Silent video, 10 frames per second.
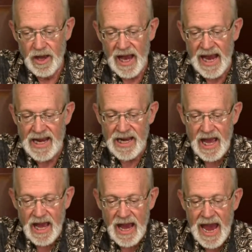And
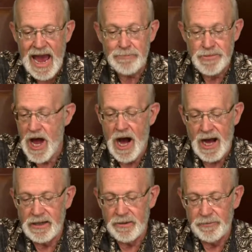
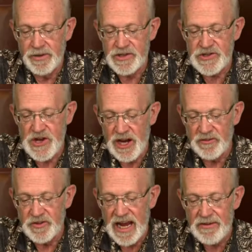Amnon, the son
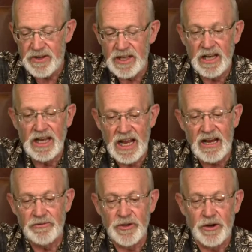of David,
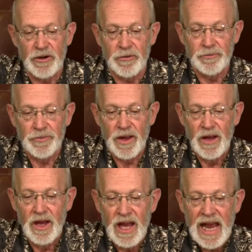loved her.
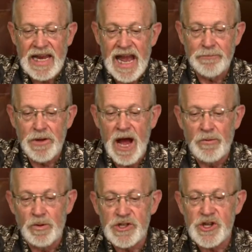And
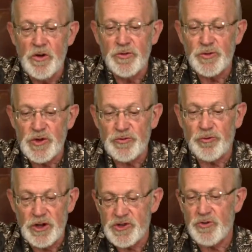Amnon was so fr-
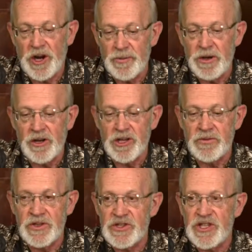frustrated because
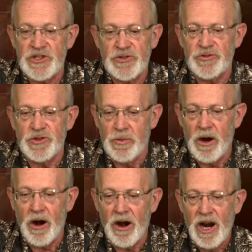of his sister
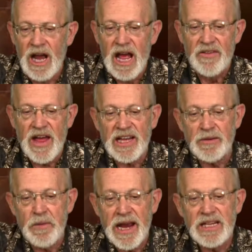Tamar that he
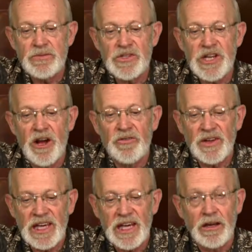made himself
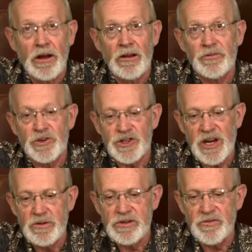ill, for
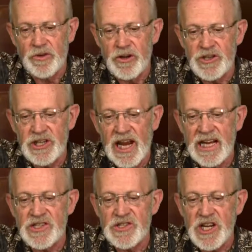she was a virgin
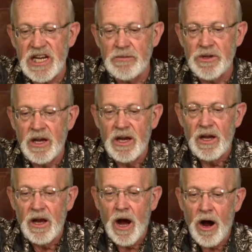and seemed
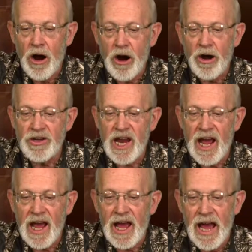hard
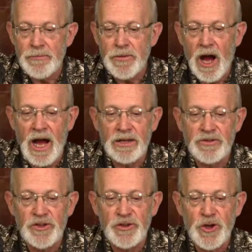to
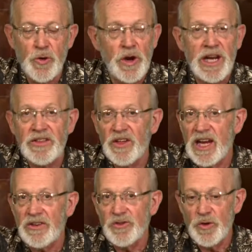Amnon to do
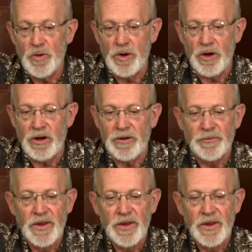anything to her.